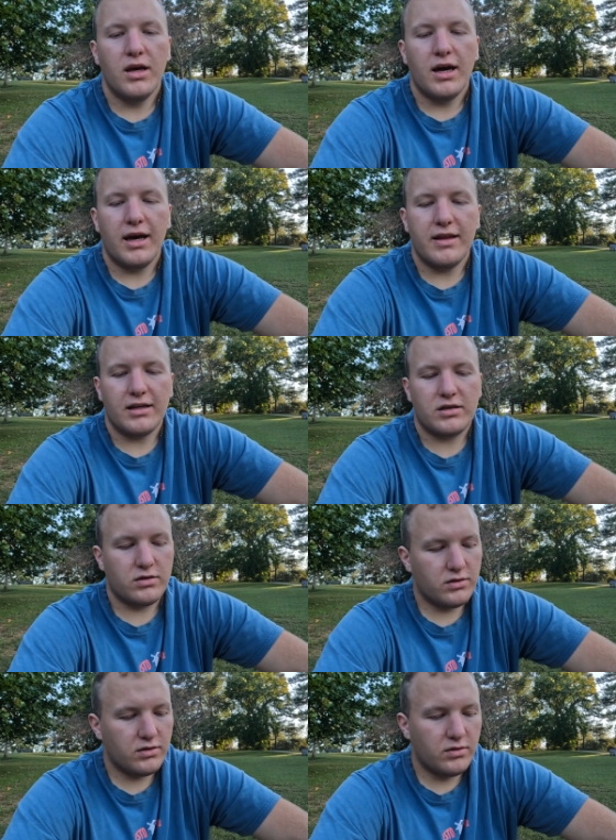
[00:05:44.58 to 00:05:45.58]
And
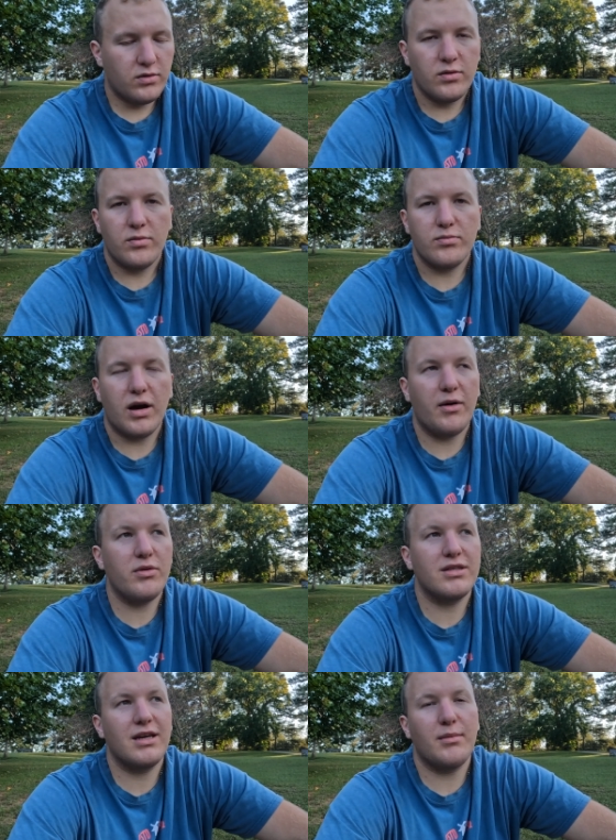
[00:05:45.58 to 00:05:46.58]
that's, I
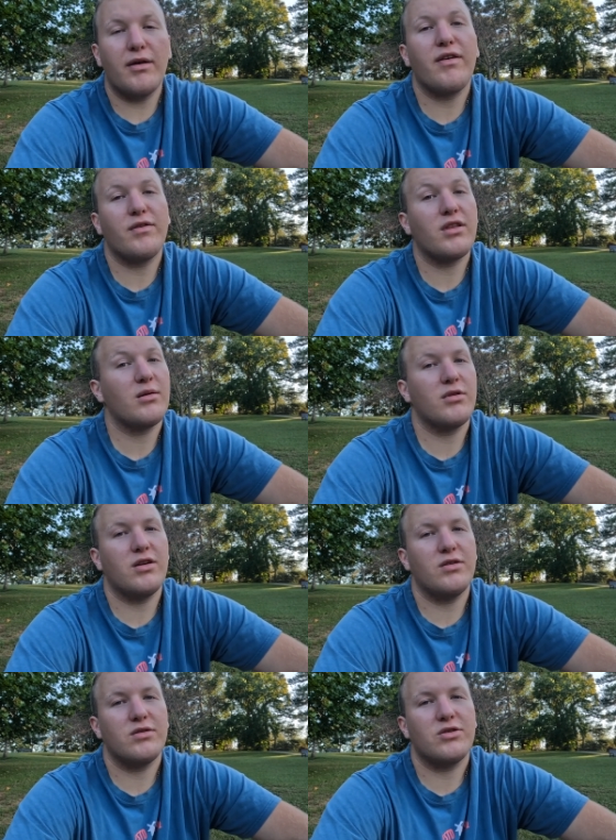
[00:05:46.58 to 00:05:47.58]
would say my favorite thing
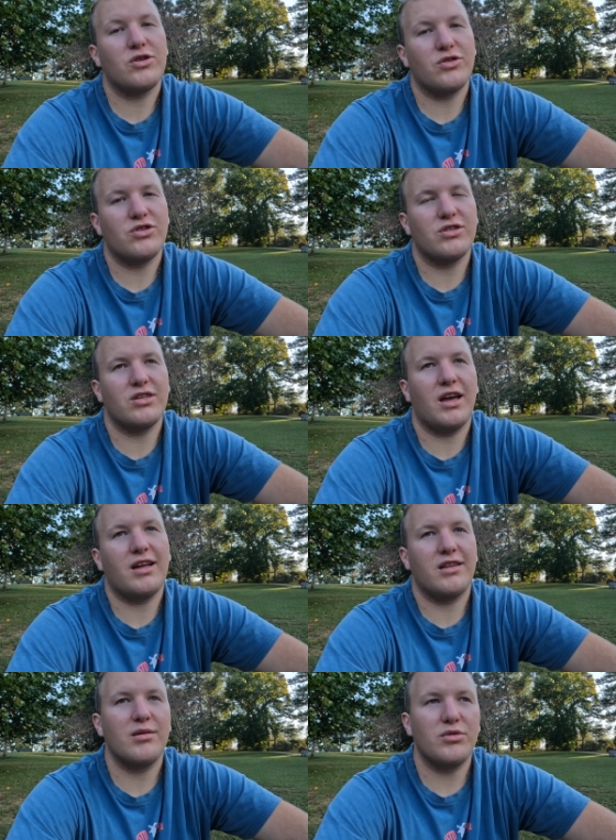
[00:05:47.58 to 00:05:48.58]
about church is like
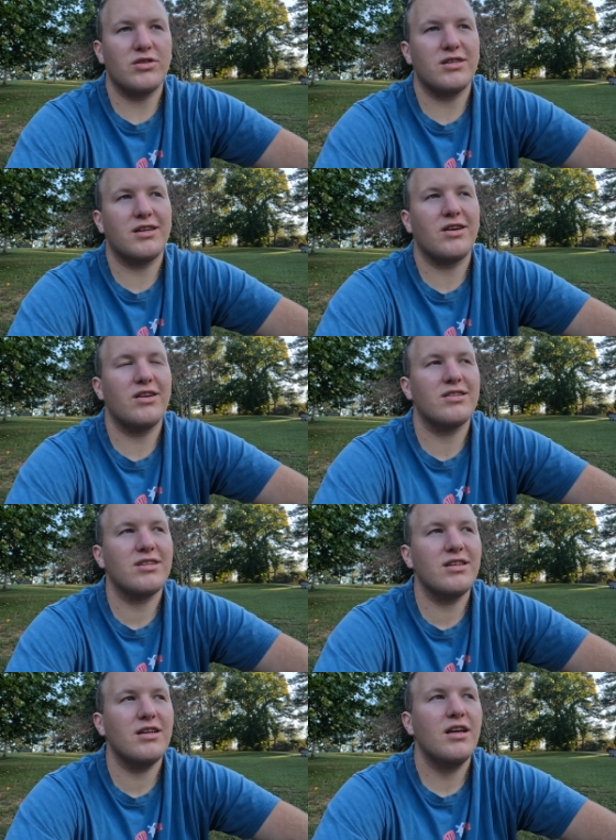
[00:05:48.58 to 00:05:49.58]
the music,
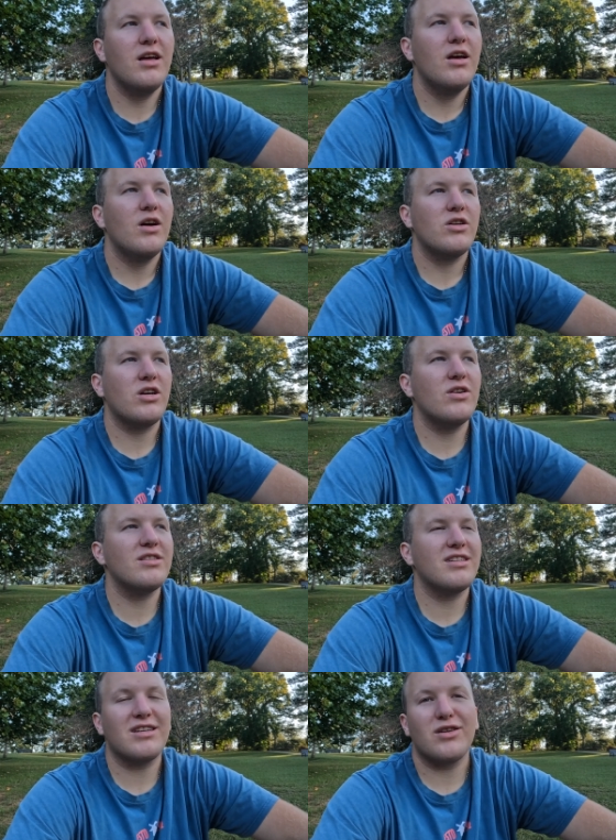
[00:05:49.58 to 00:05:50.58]
honestly. Which I know
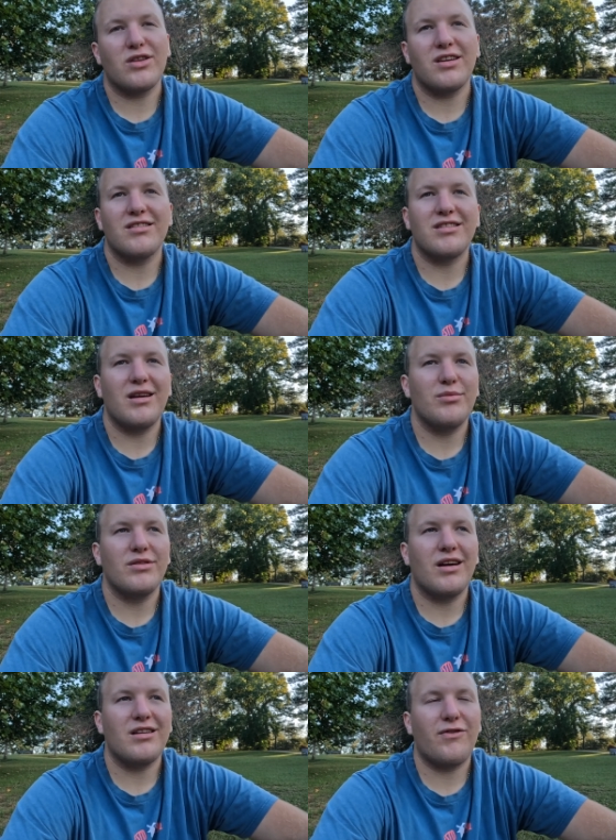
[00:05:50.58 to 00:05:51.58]
isn't a good thing to say, but
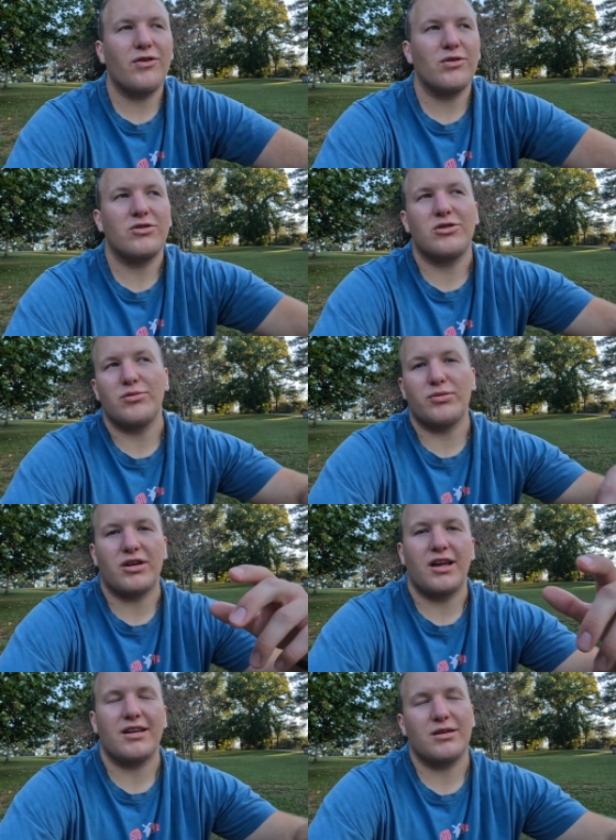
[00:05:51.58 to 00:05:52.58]
I just feel super
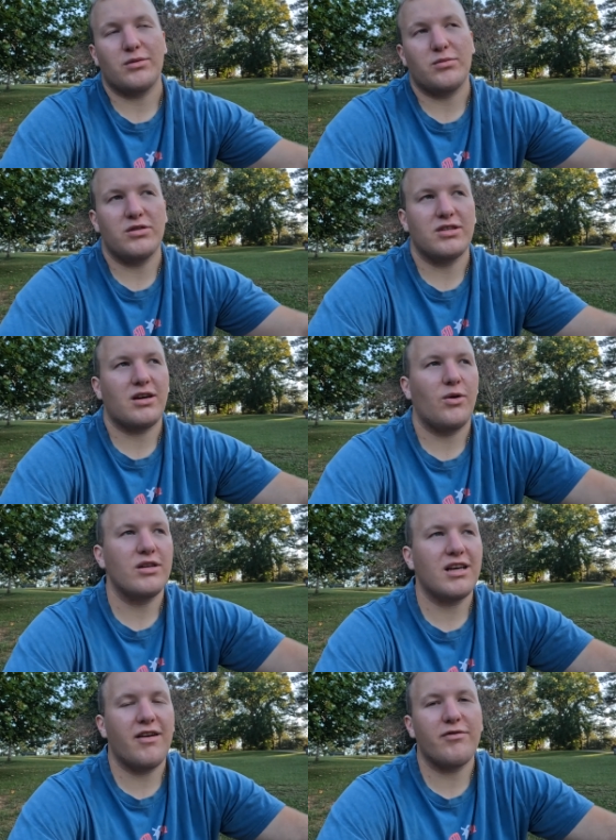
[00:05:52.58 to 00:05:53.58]
connected with music,
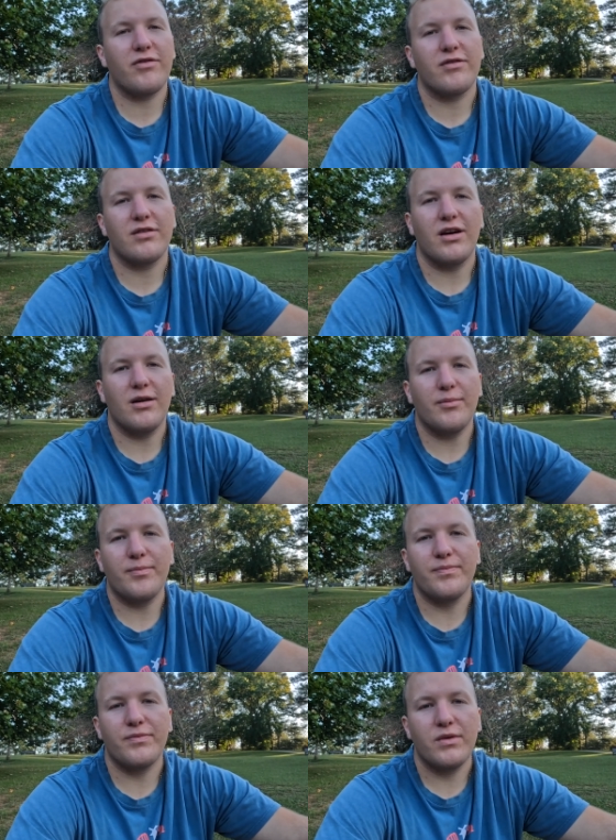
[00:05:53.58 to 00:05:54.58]
always have. Um,
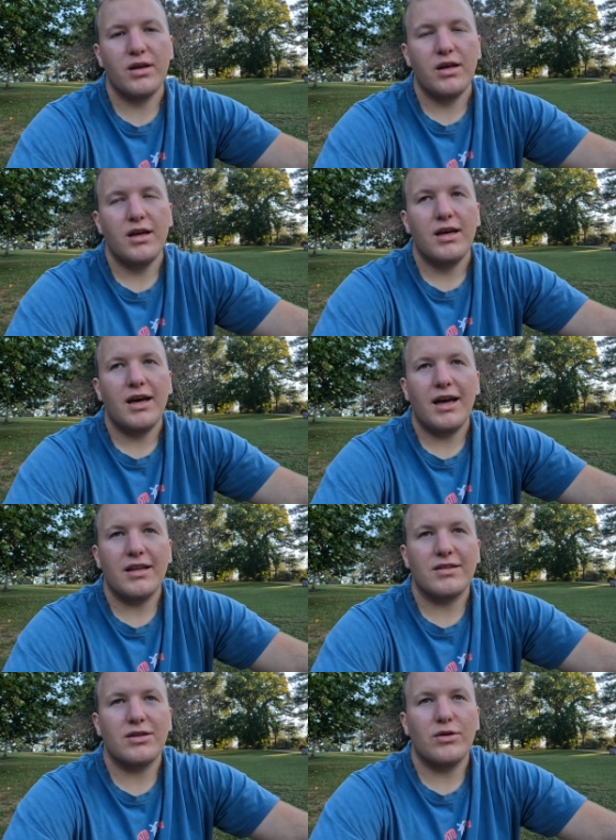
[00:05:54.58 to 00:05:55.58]

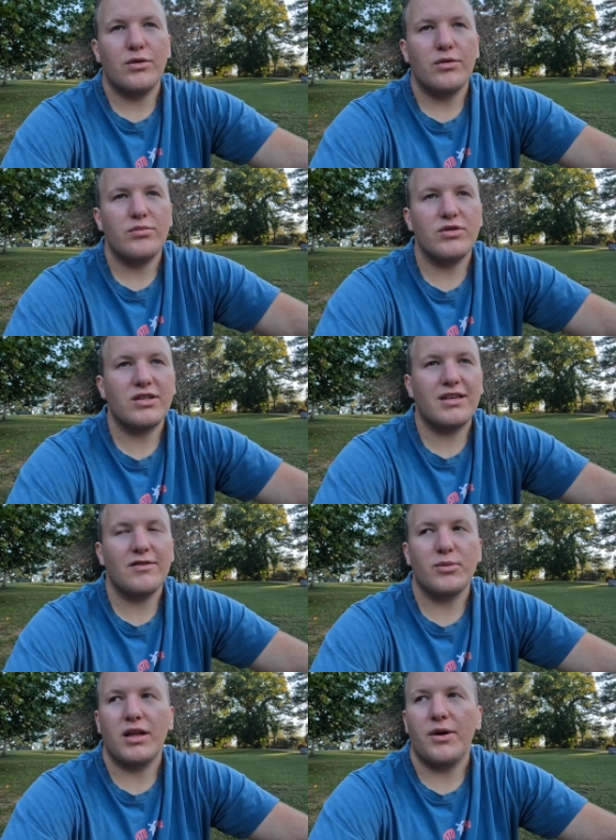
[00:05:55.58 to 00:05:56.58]
and so music
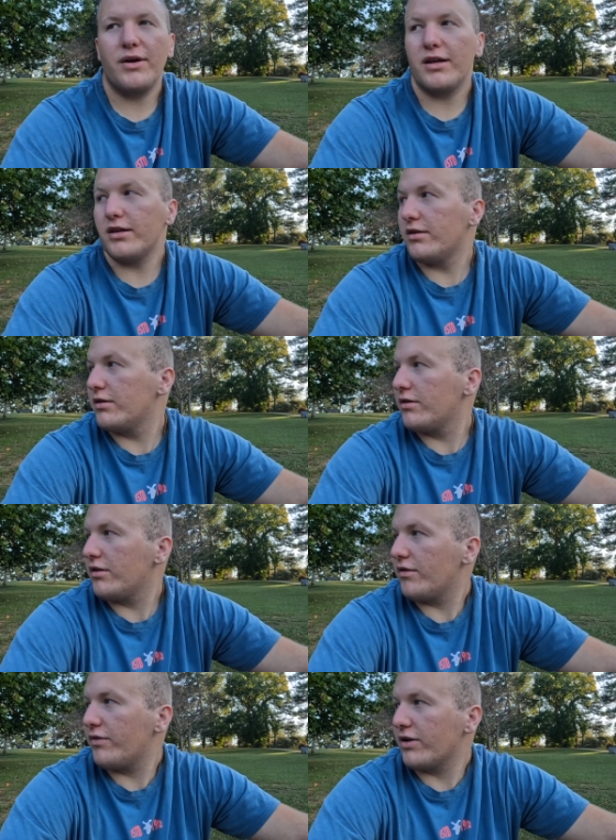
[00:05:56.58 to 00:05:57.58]
gives me that way to
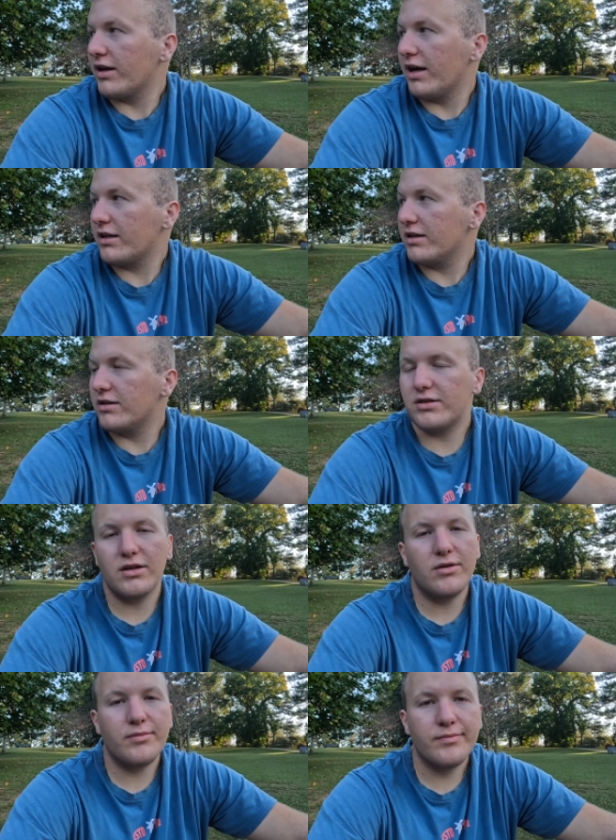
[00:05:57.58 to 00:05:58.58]
feel connected, so.